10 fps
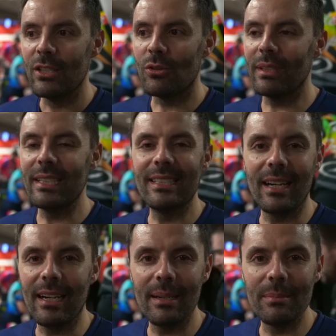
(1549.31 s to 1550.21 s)
really
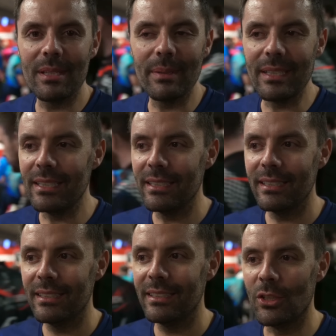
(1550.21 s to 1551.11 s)
time to be
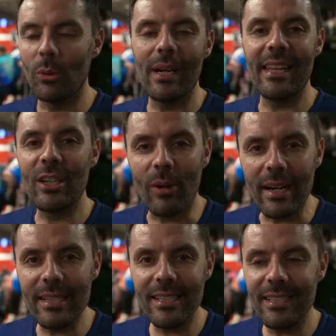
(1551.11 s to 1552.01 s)
doing anything
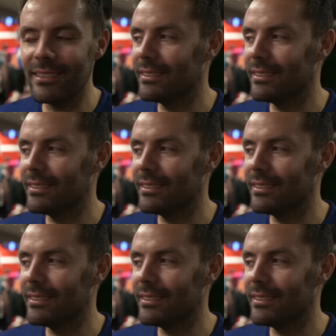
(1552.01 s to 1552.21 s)
crazy.